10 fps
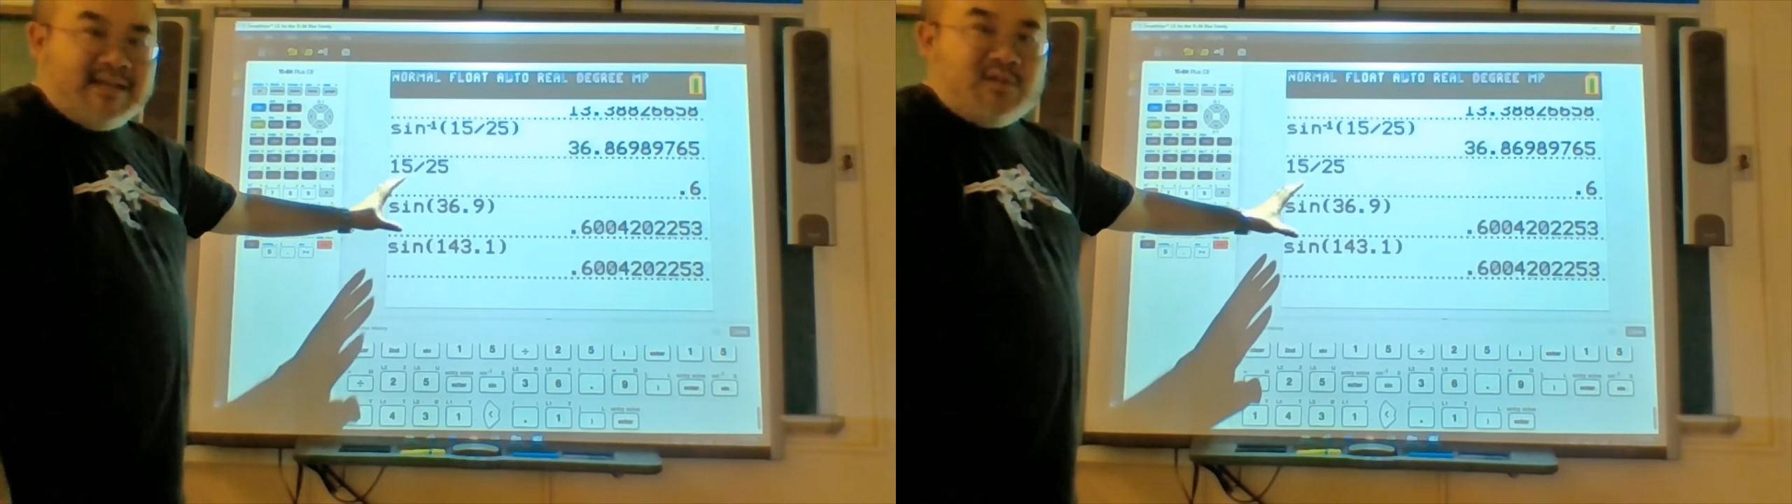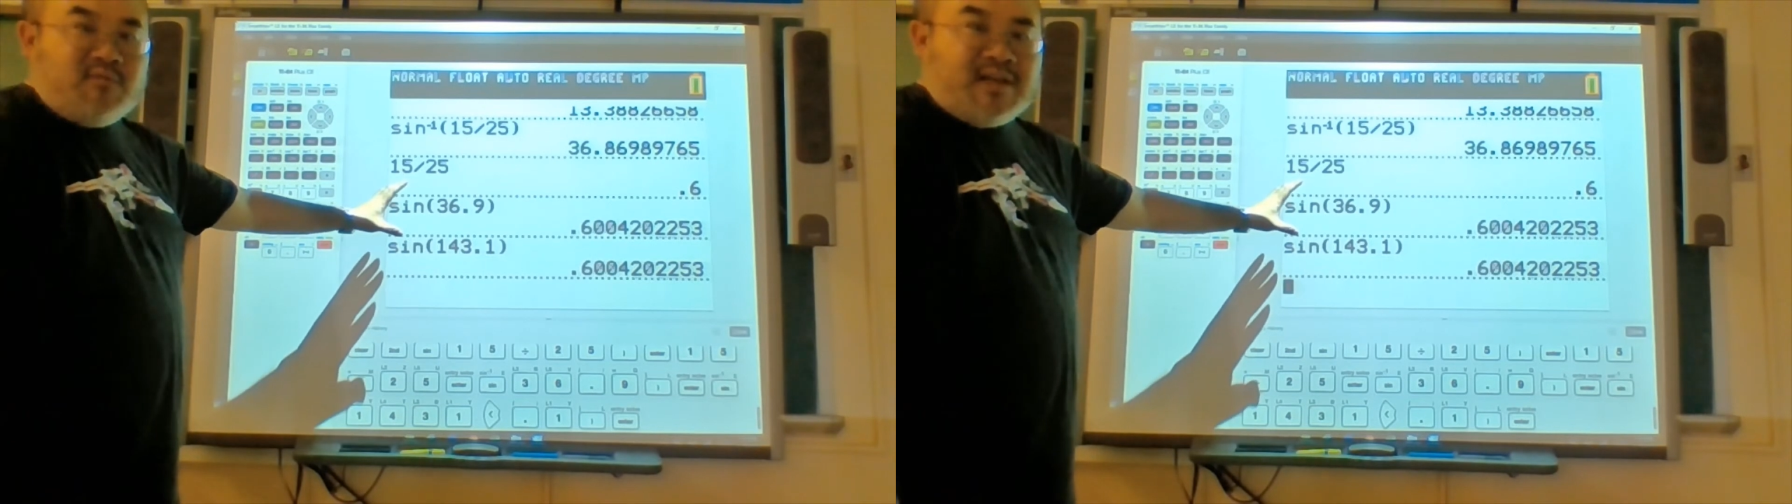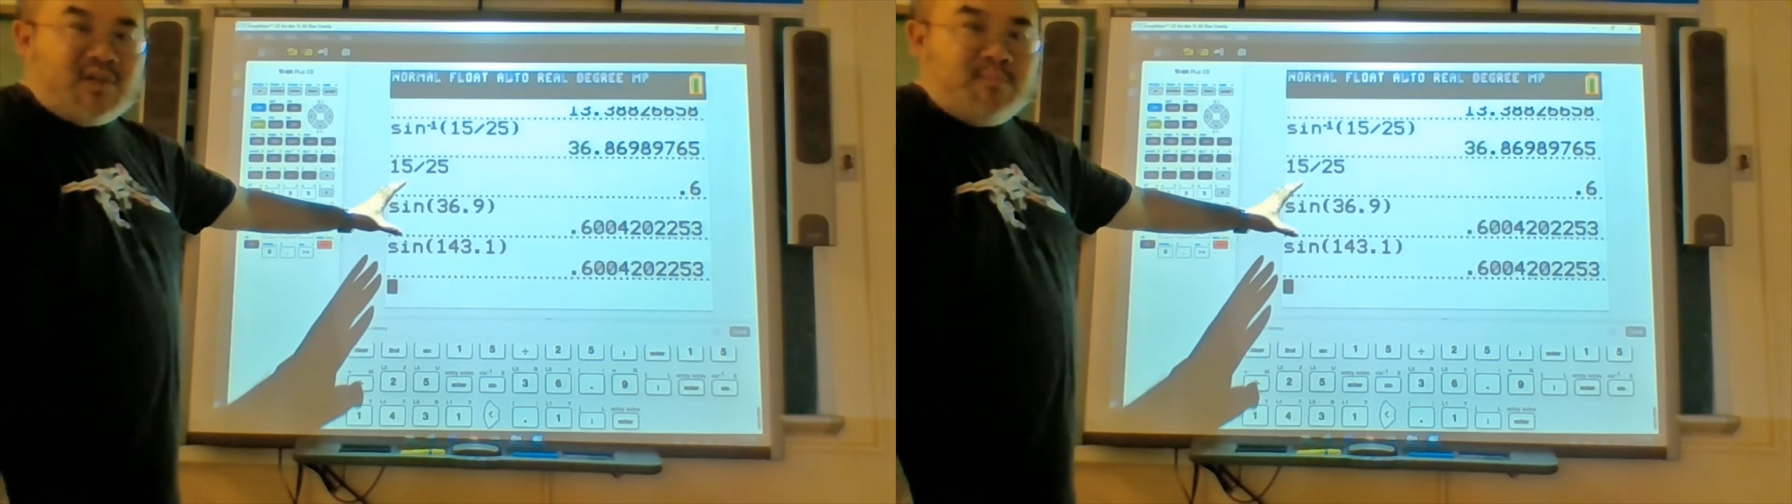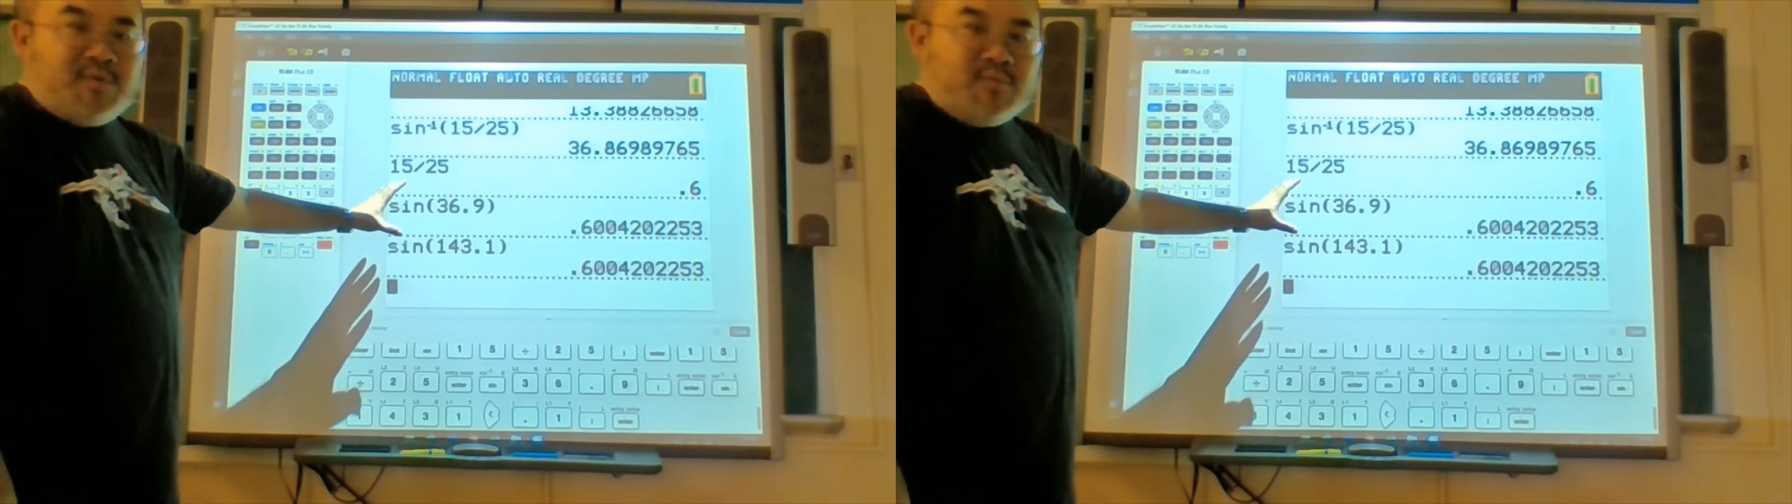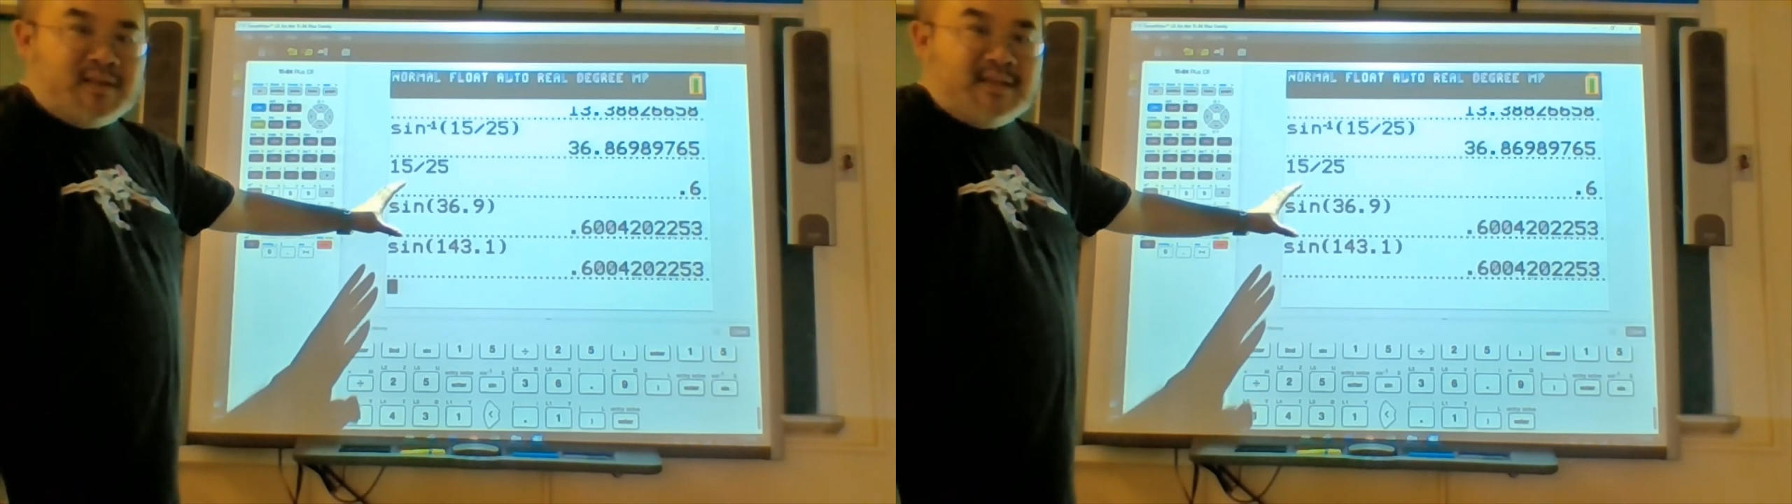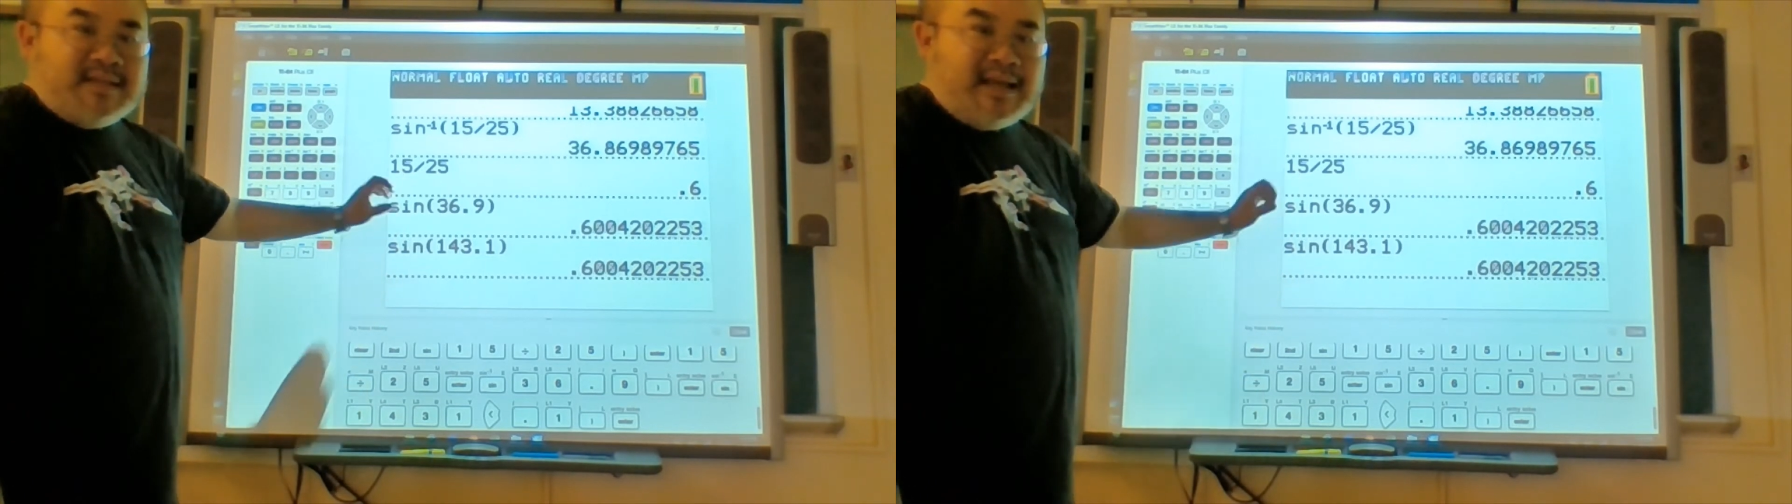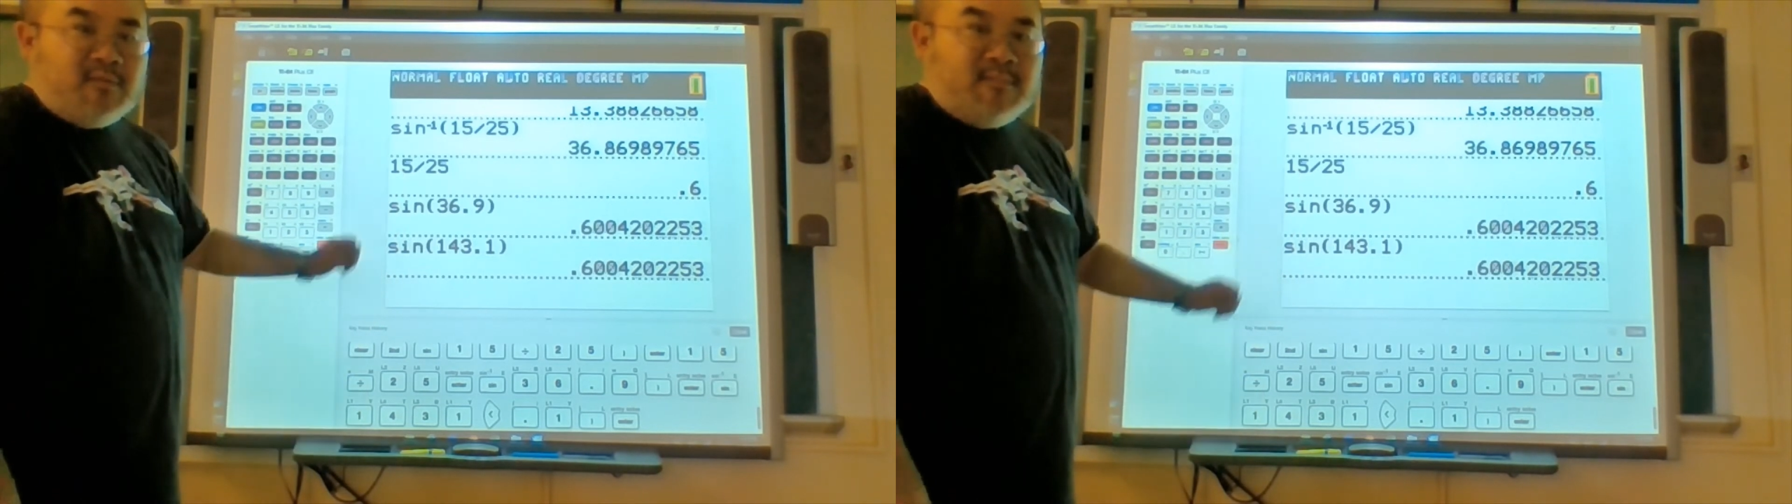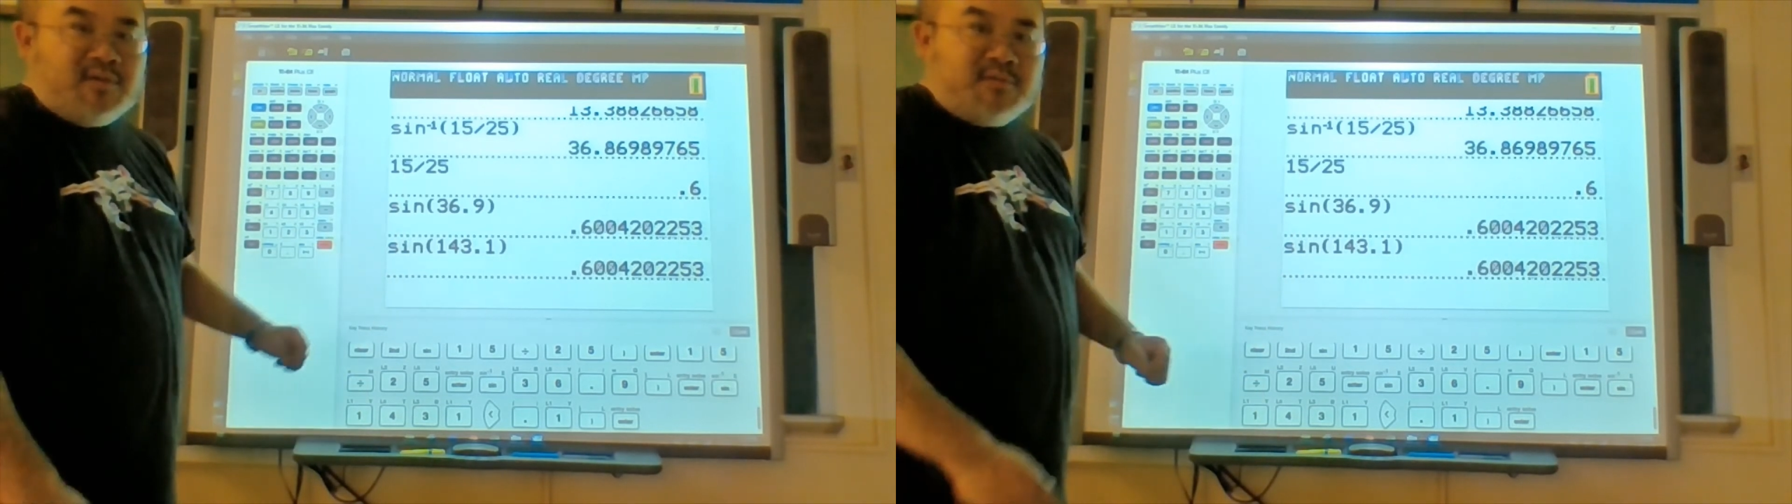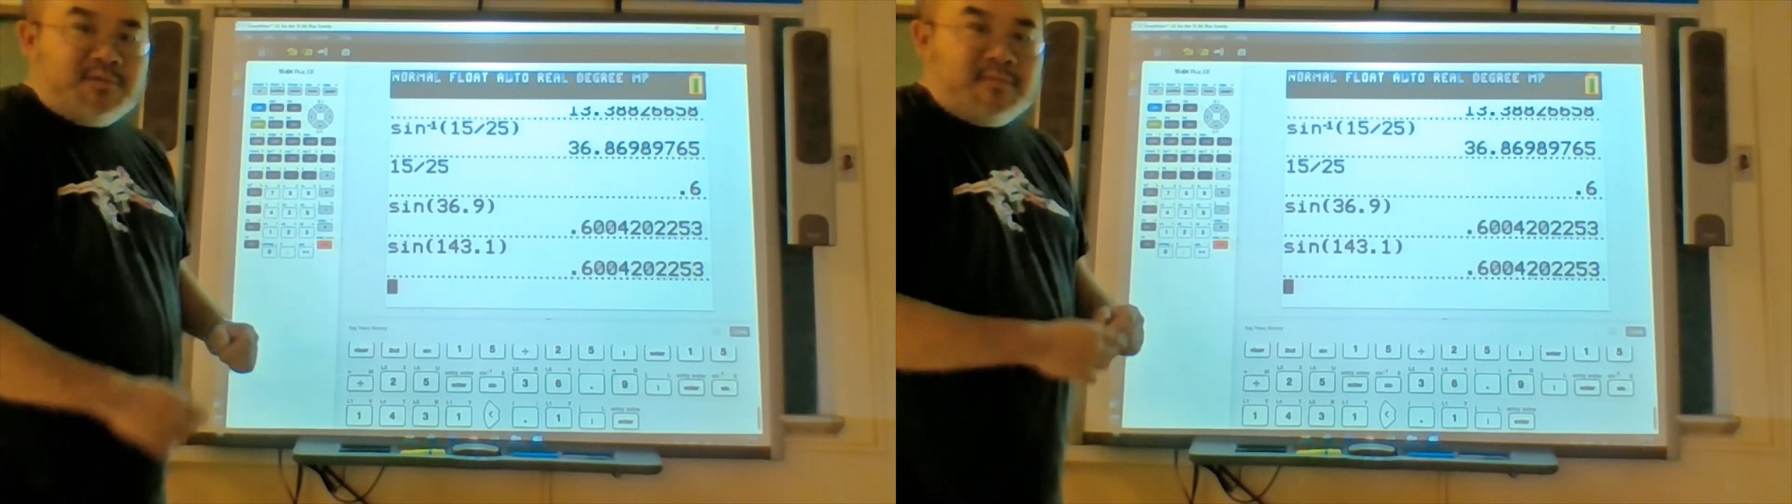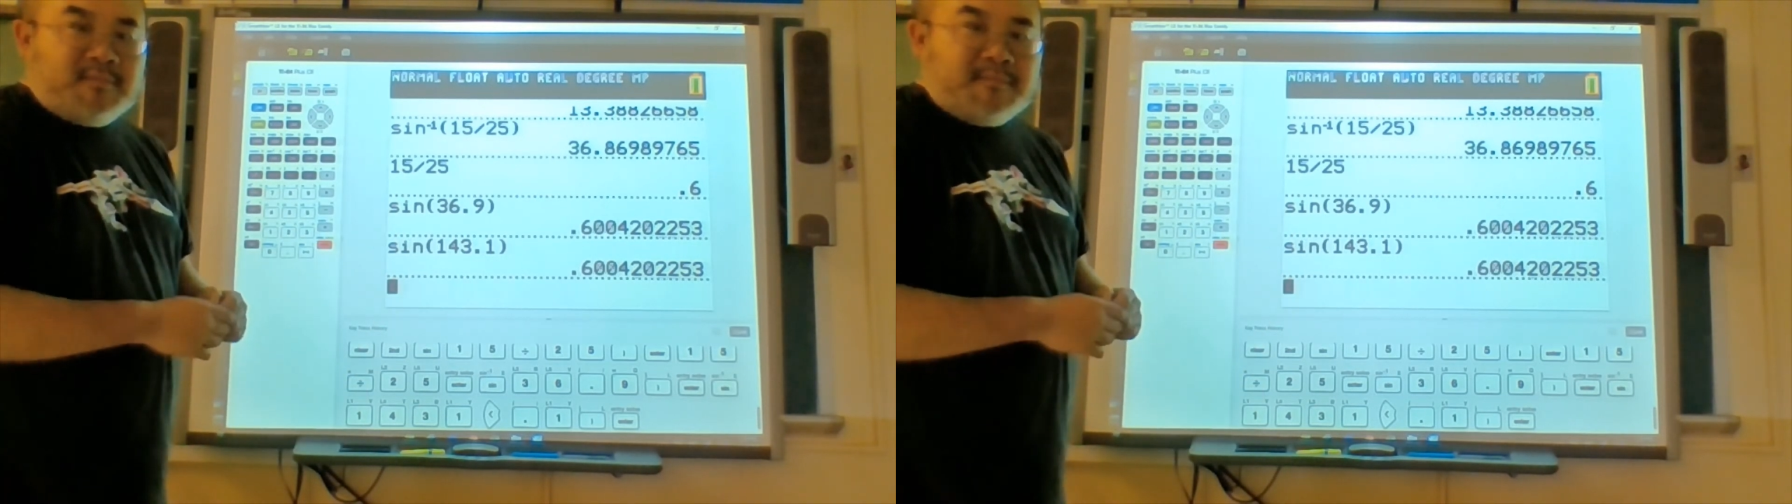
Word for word: is the relation between these angle measures?